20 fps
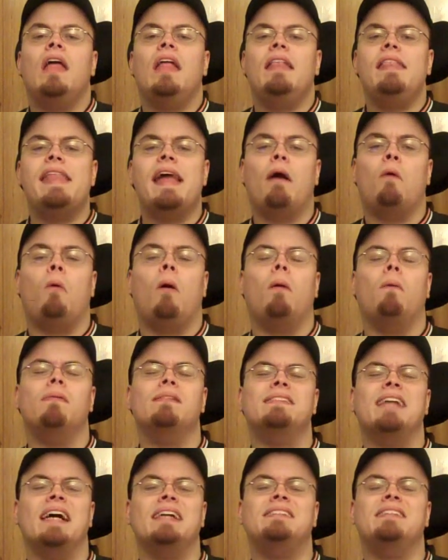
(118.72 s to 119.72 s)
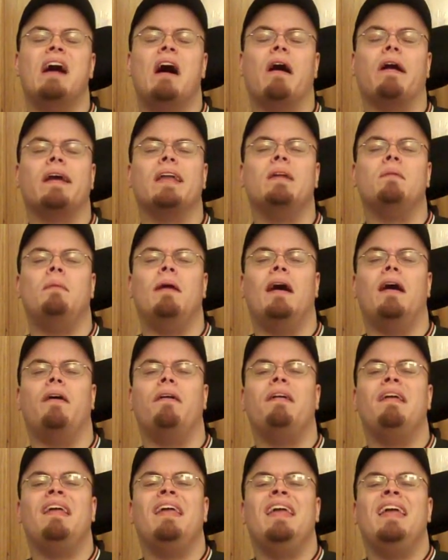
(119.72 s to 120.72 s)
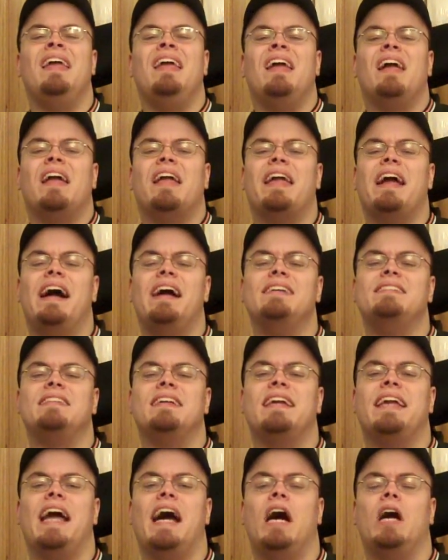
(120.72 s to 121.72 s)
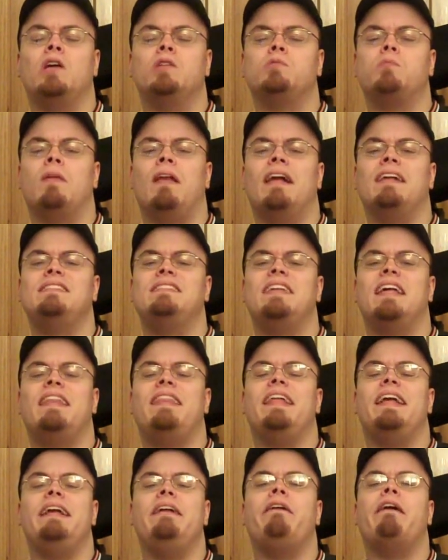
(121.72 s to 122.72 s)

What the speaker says: Now, what was I talking about, guys and gals, when I said that you